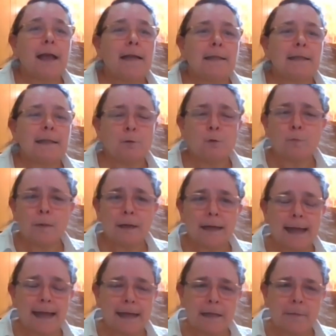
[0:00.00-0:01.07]
And he said, Oh, but I
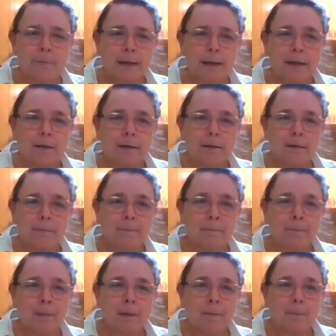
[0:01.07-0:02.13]
can't eat pig.
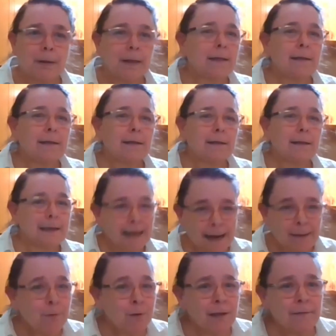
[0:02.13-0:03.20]
But he
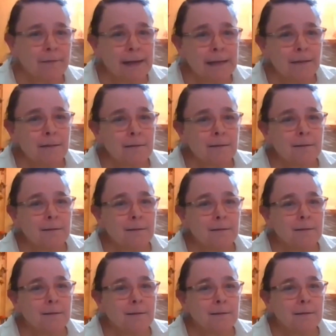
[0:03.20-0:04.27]
came to the event,
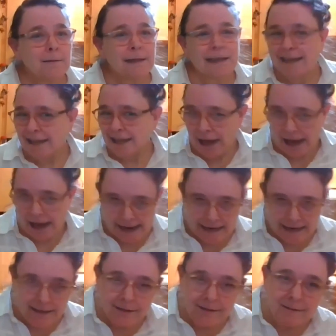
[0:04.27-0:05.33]
he
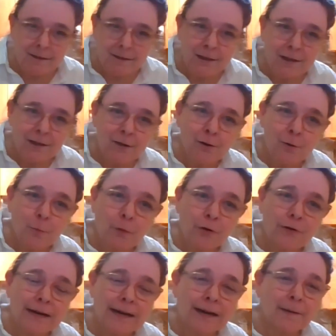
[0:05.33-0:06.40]
ate the olla
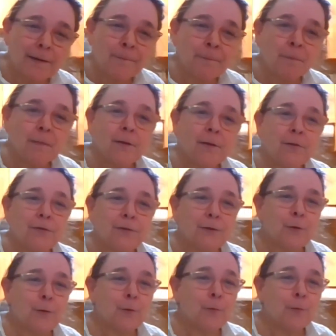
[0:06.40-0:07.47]
podrida.
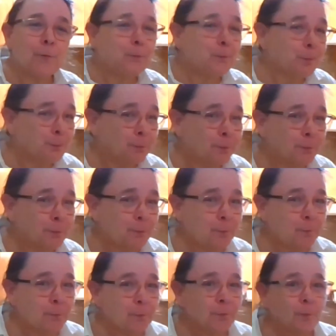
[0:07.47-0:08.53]
So
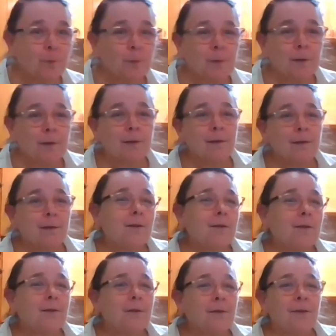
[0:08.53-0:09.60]

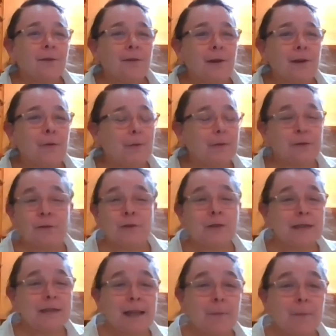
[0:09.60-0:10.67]
you know, you
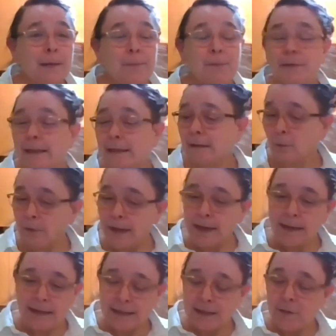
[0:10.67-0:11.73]
just tell people it's like,
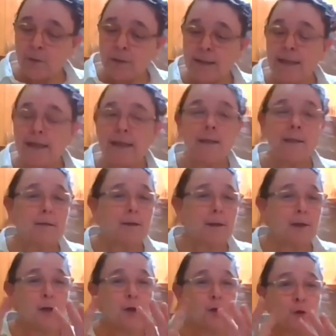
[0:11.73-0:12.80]
okay, this is what's in it.
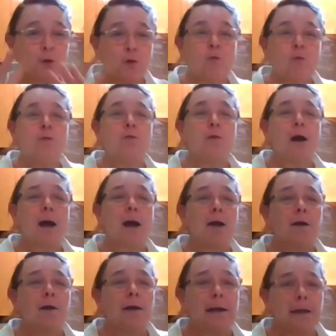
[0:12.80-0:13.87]
You
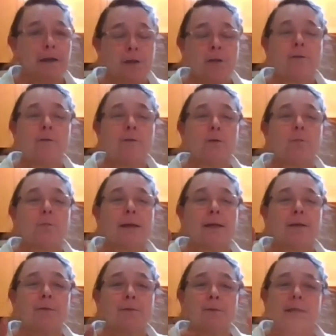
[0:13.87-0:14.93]
are an adult, you
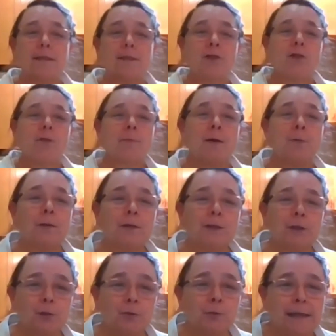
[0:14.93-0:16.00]
make your own decisions about what
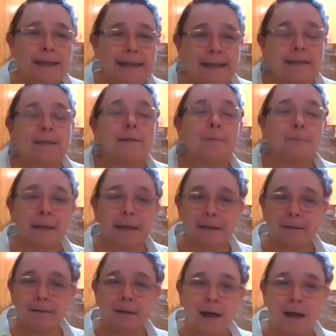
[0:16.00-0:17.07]
you eat. But
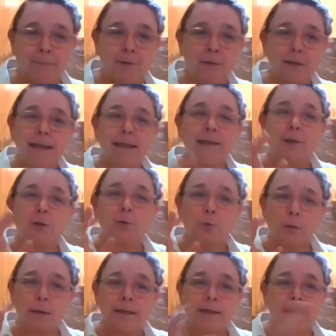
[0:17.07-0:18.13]
I'm just telling you
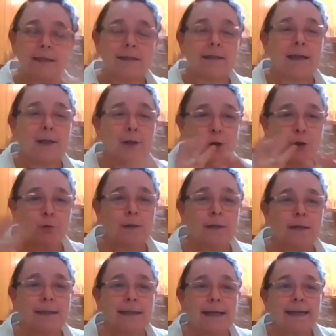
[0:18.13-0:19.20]
what this is, and you
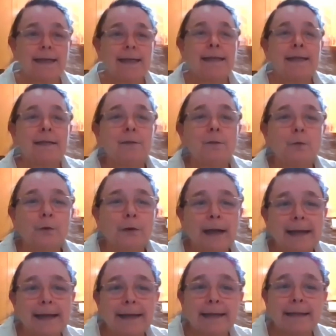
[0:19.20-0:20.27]
can decide to eat it or
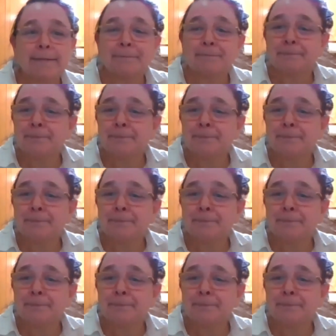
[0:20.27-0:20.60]
not eat it.